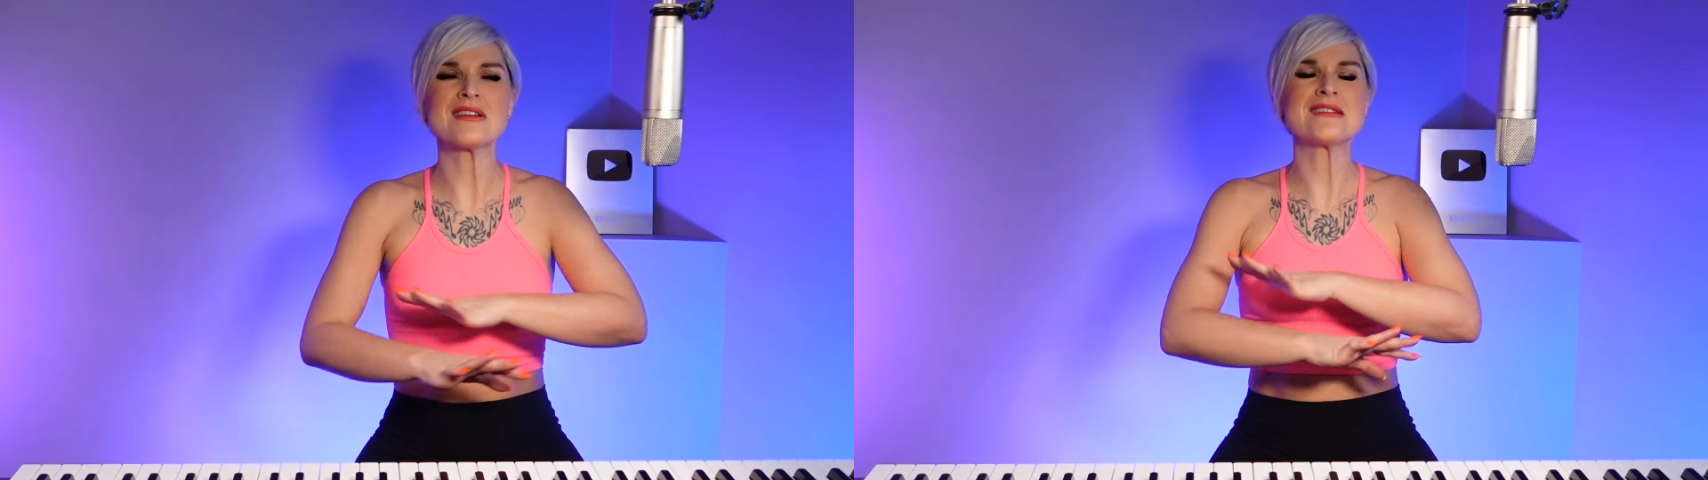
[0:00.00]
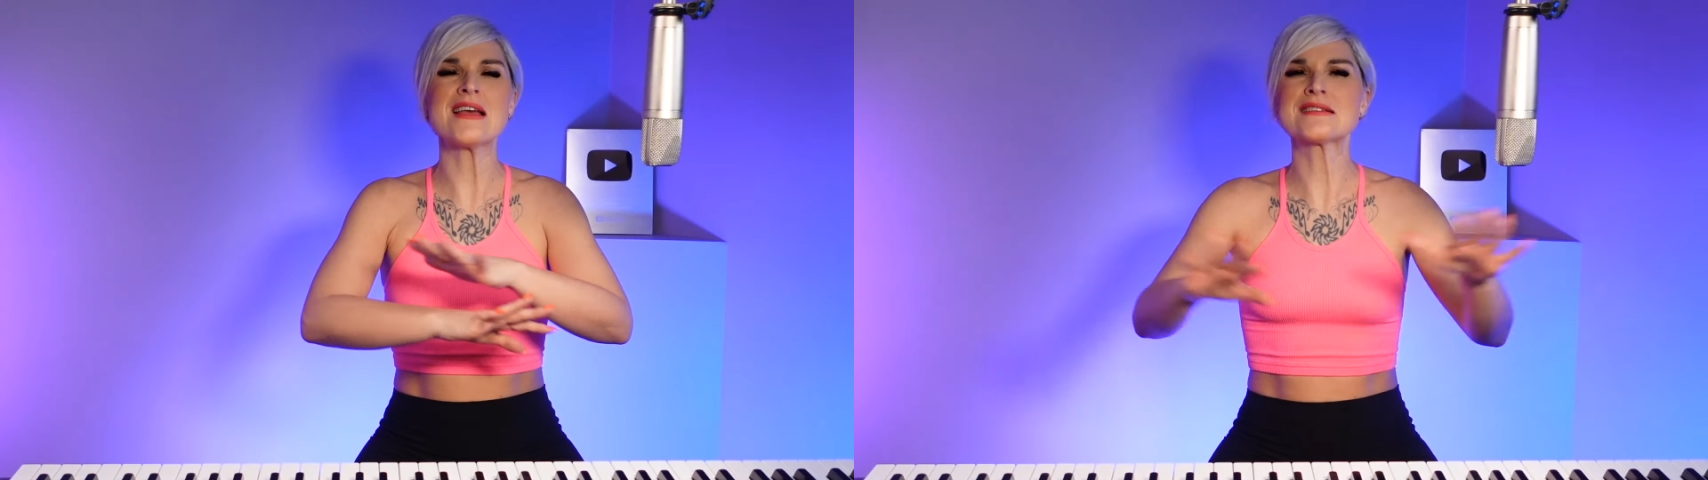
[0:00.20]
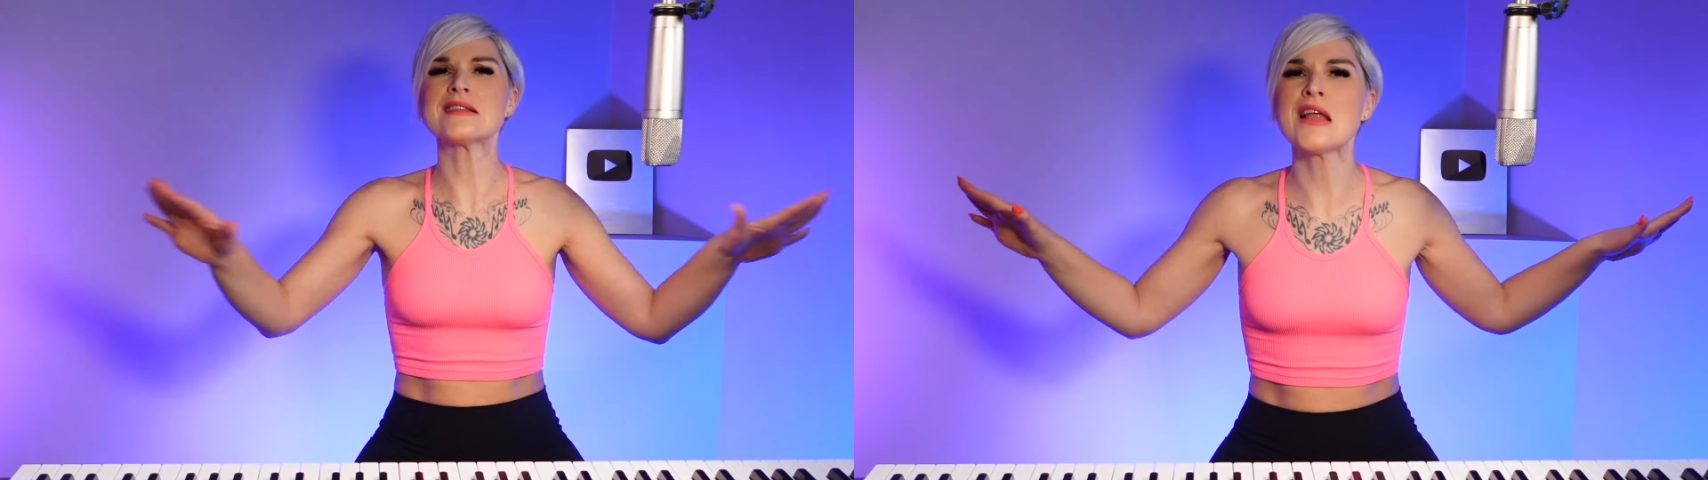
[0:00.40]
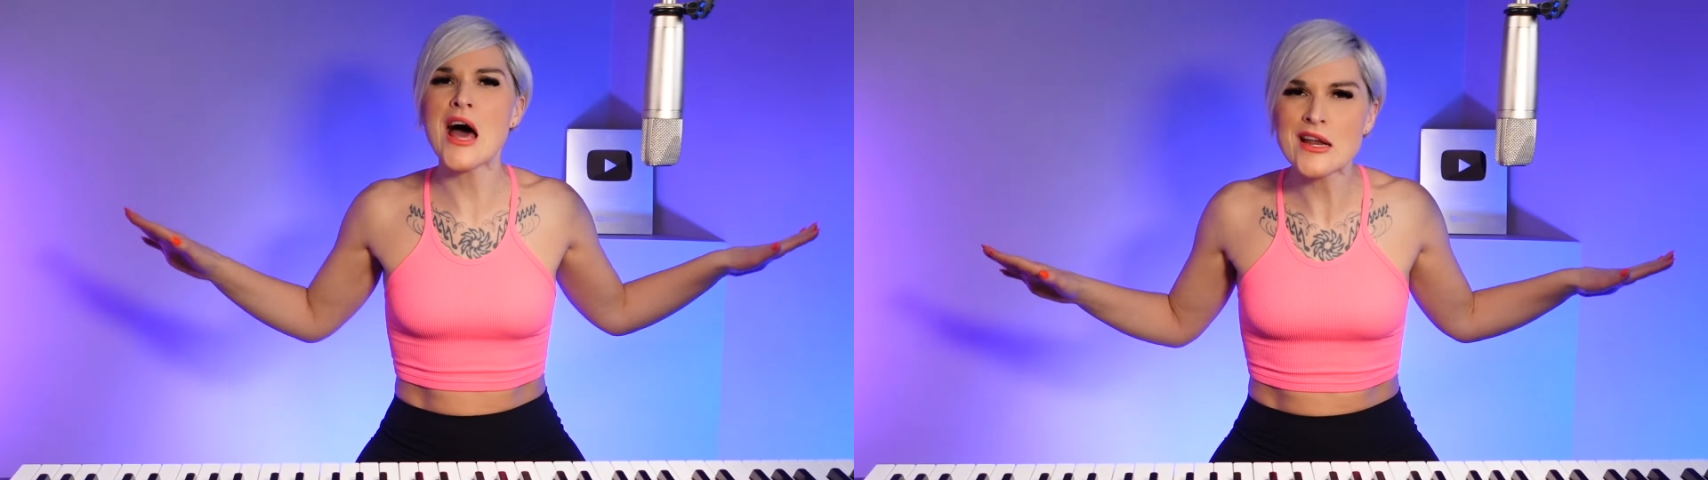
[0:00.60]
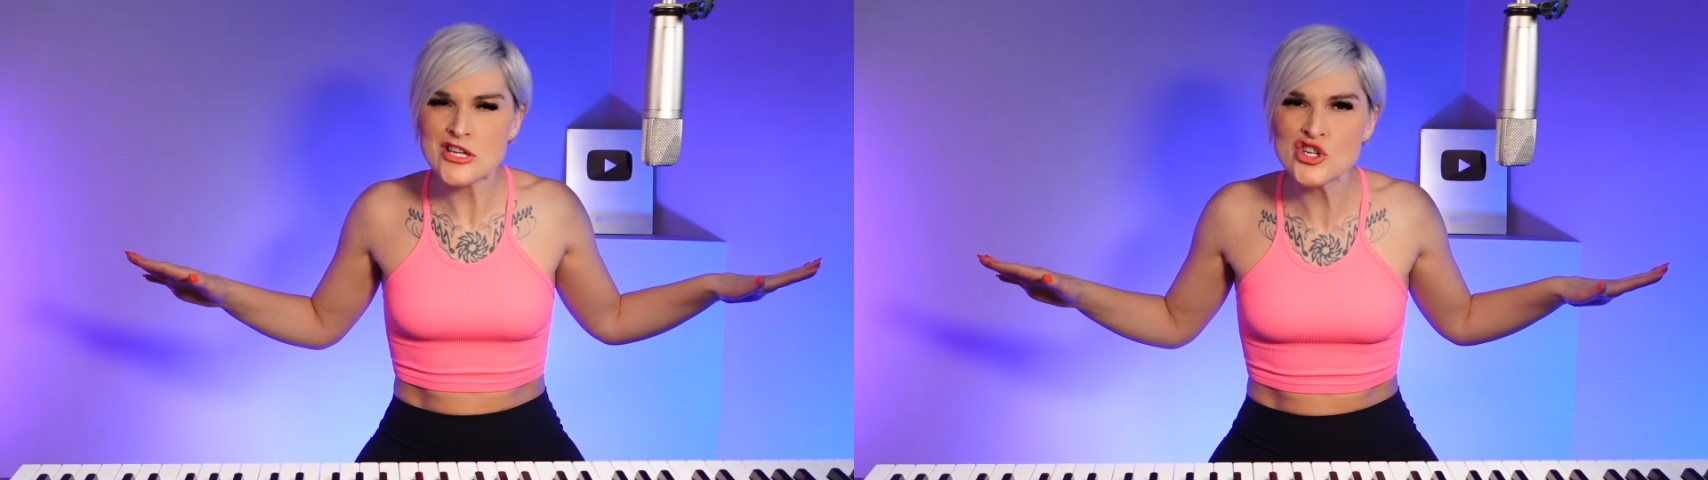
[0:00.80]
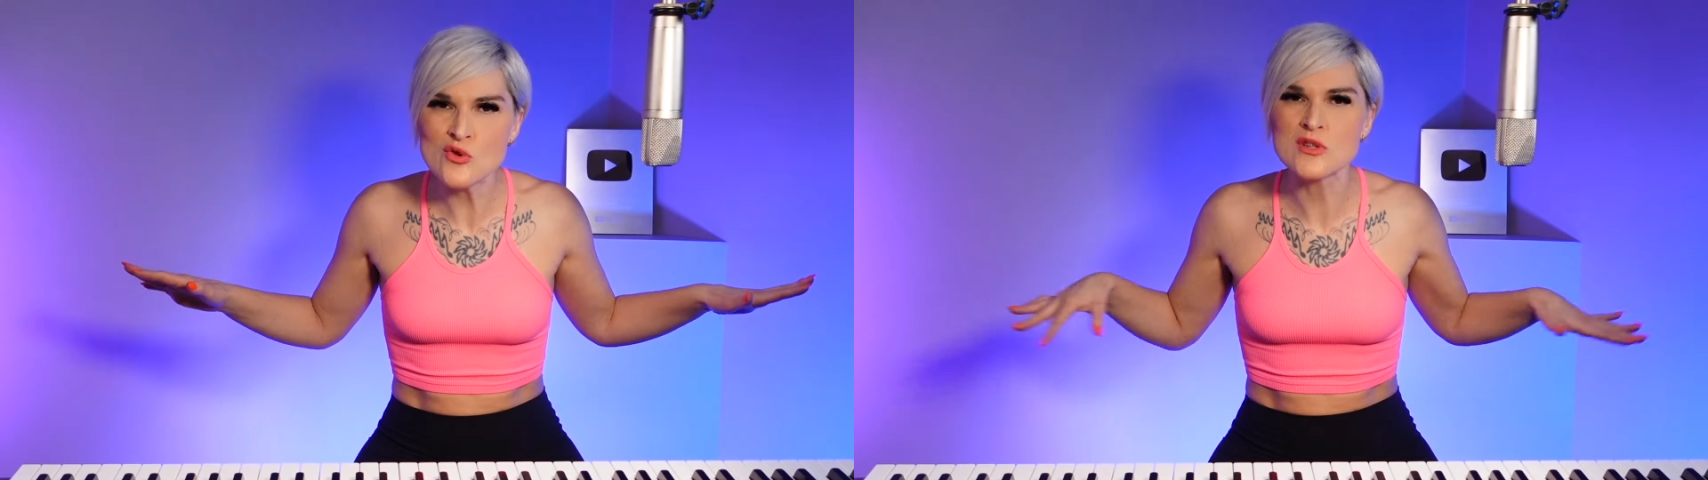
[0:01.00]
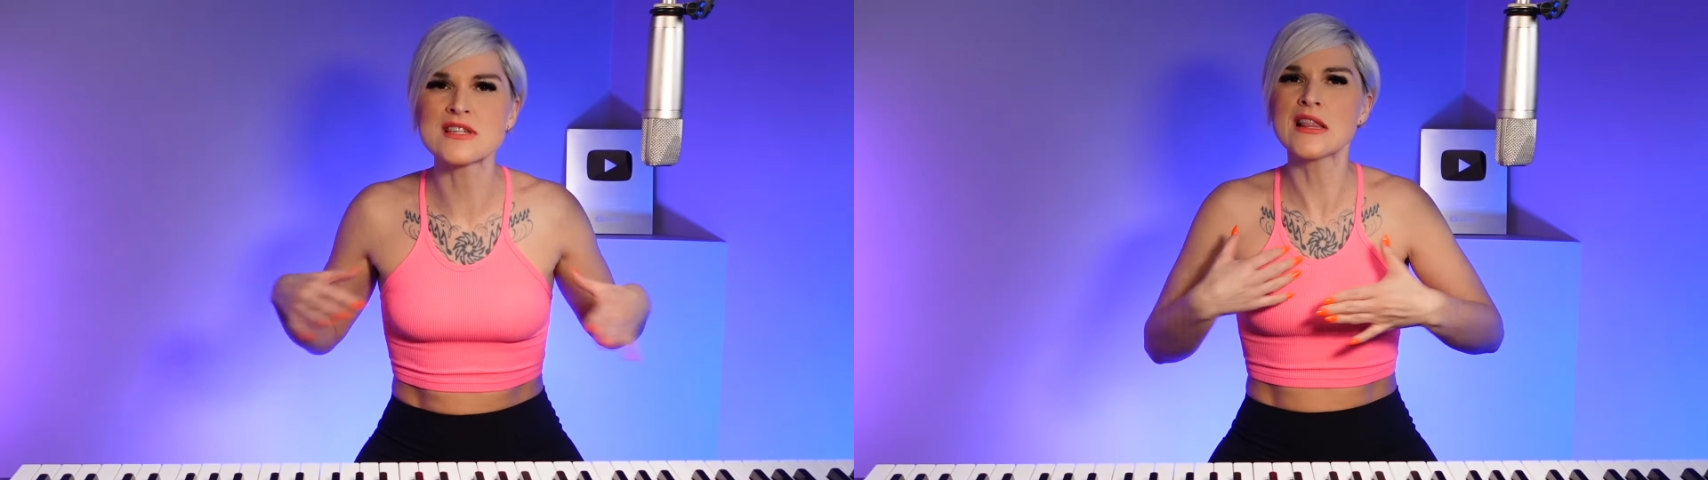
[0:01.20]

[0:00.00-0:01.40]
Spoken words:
takes a lot of juice,